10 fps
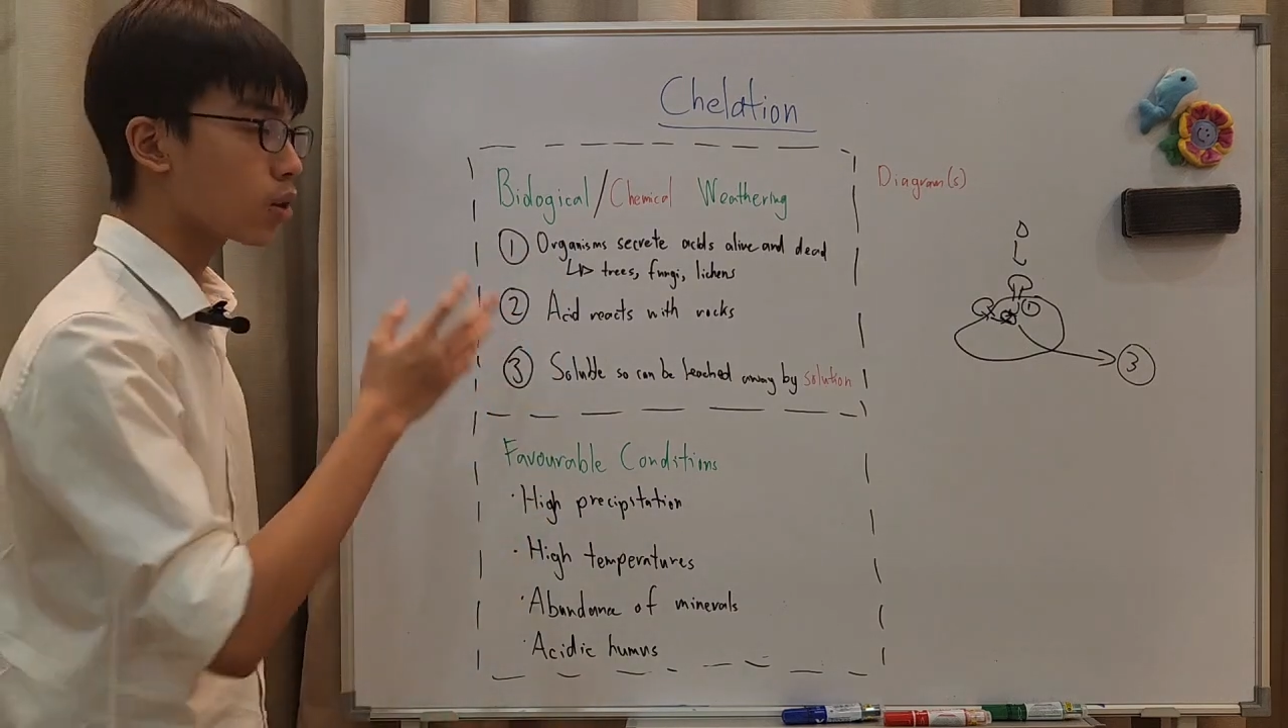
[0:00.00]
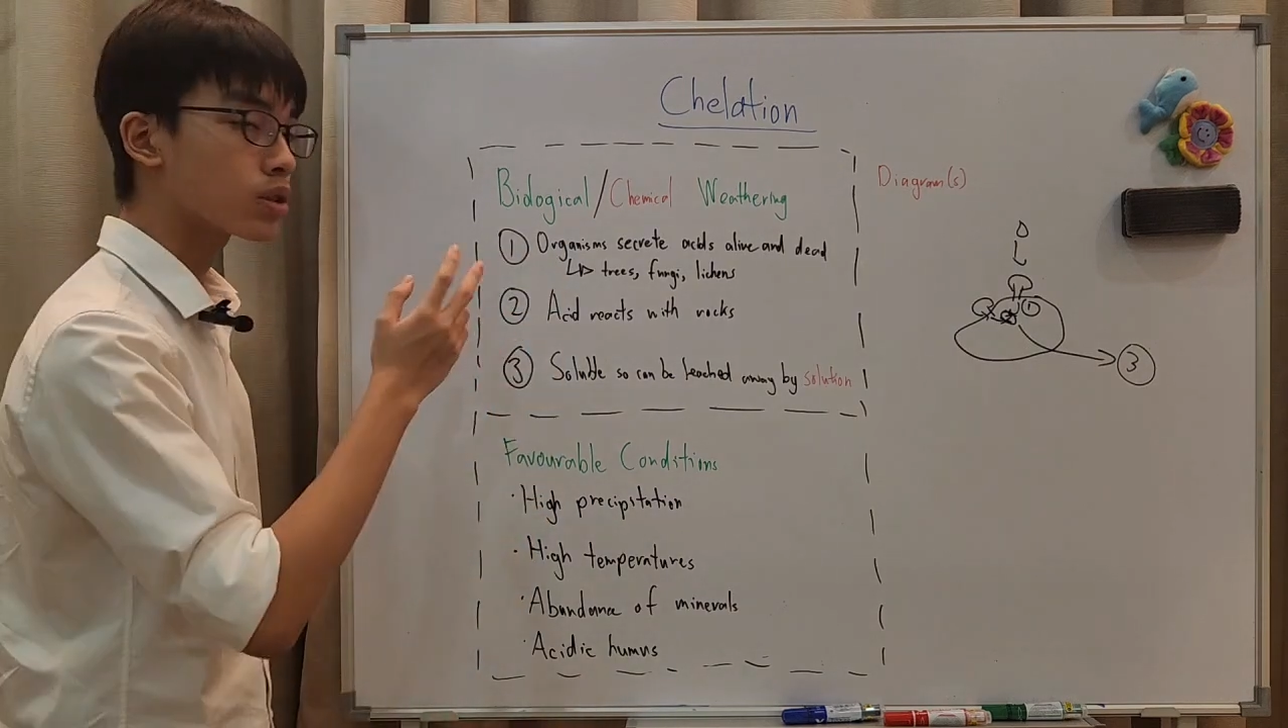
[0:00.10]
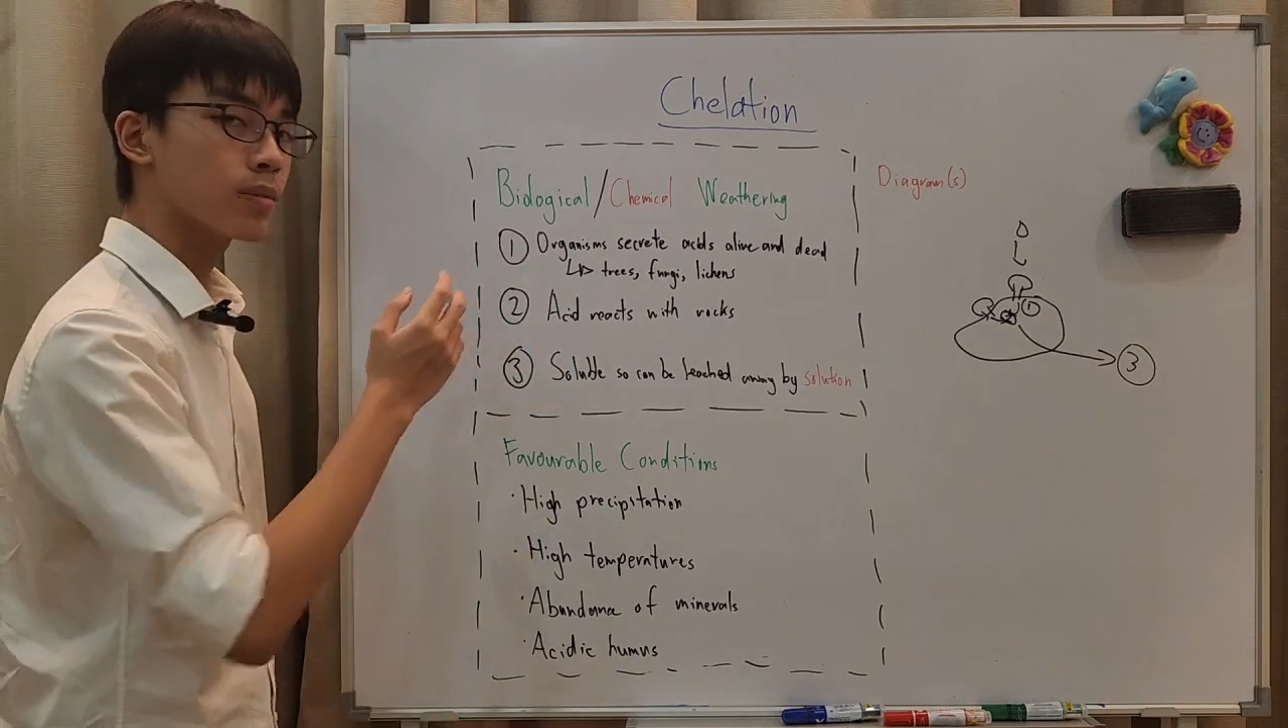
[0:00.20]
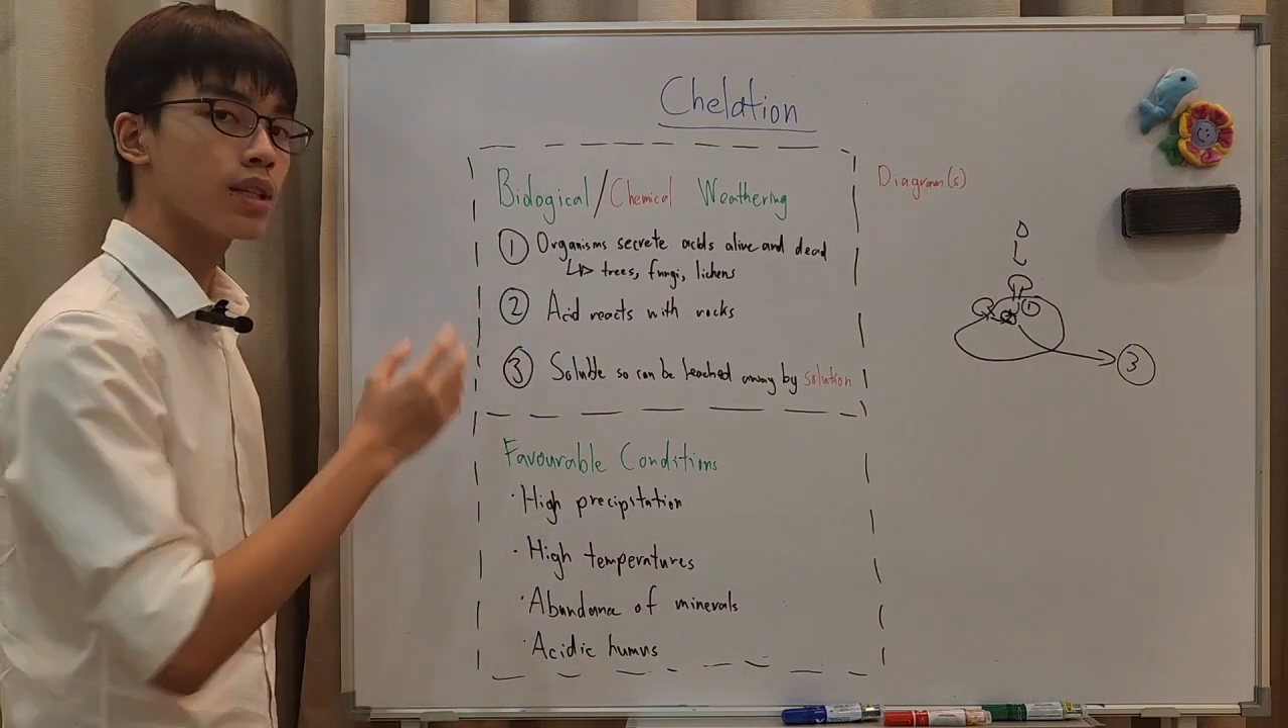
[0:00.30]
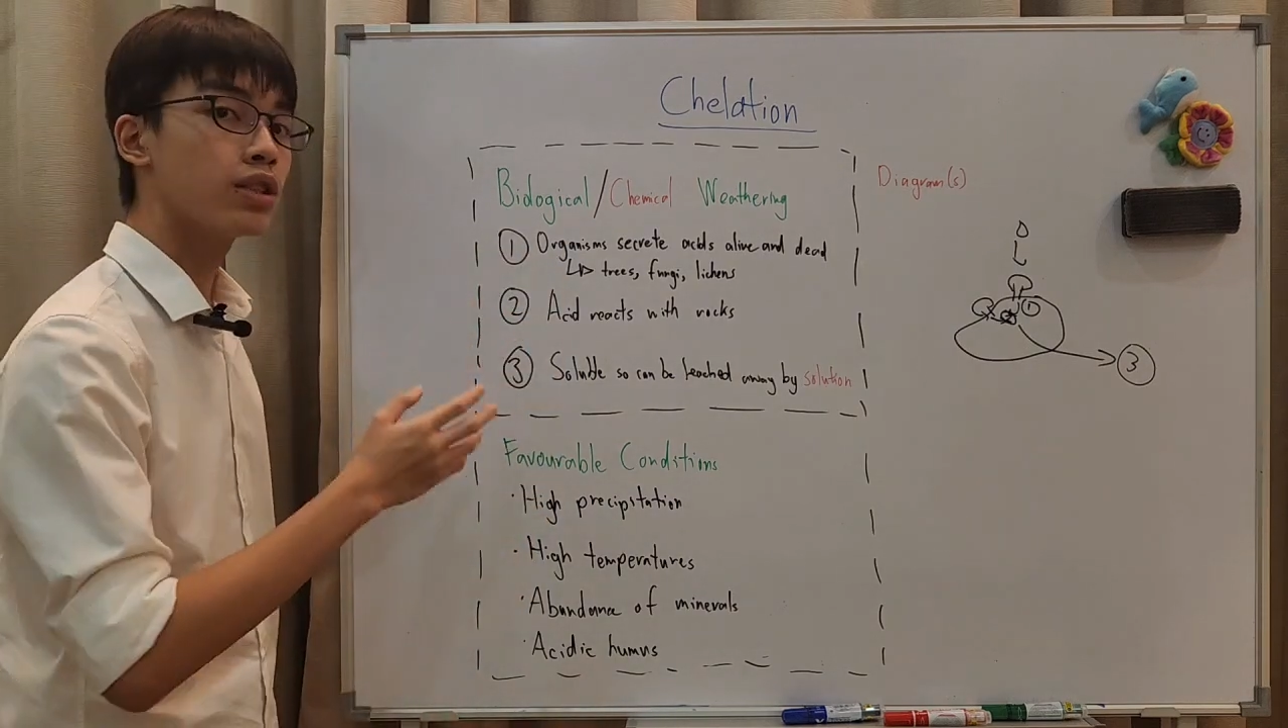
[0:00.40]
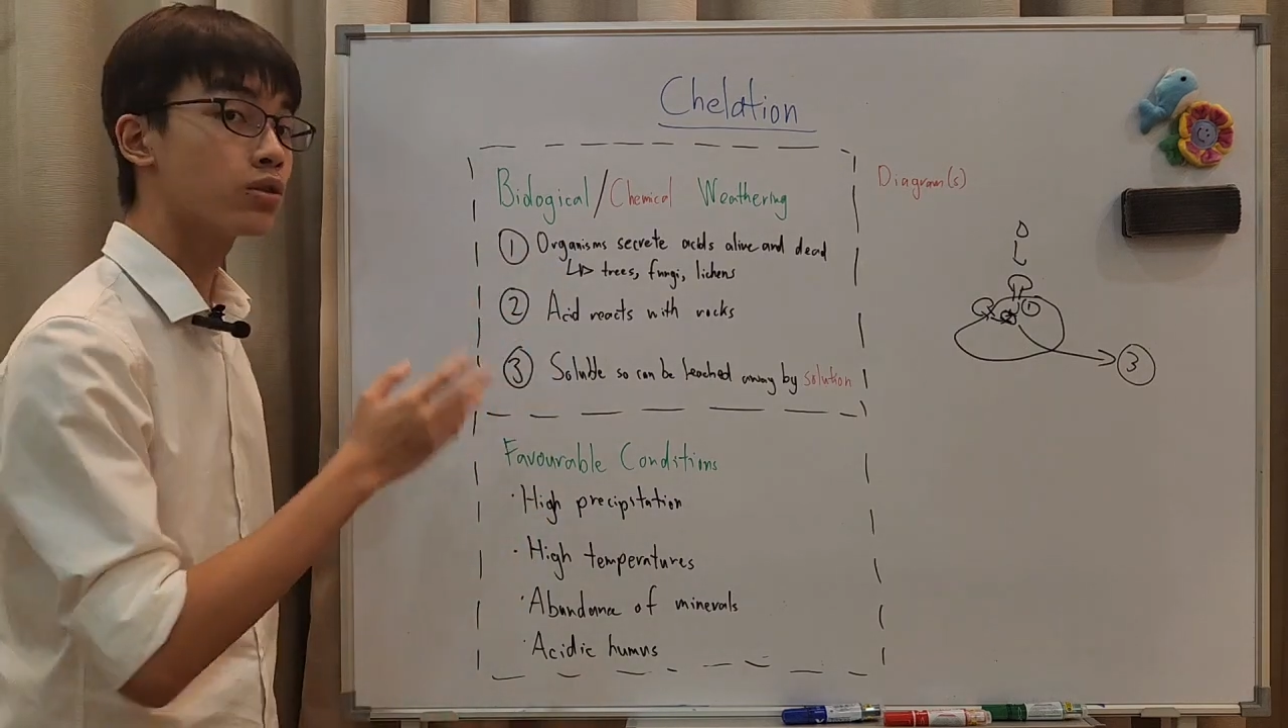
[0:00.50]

ultimately